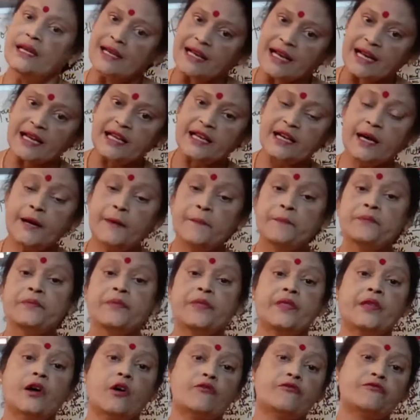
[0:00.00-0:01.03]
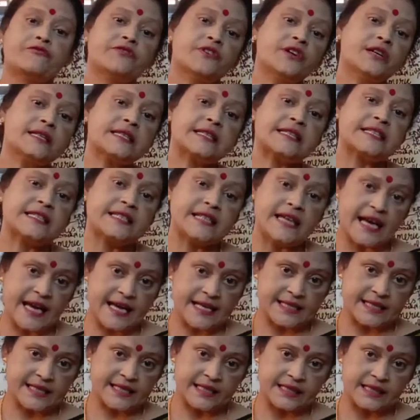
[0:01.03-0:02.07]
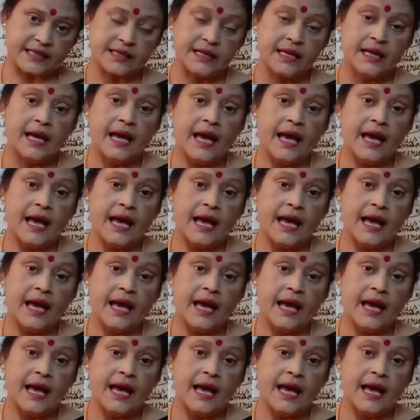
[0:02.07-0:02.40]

Clear? Now, first, acid.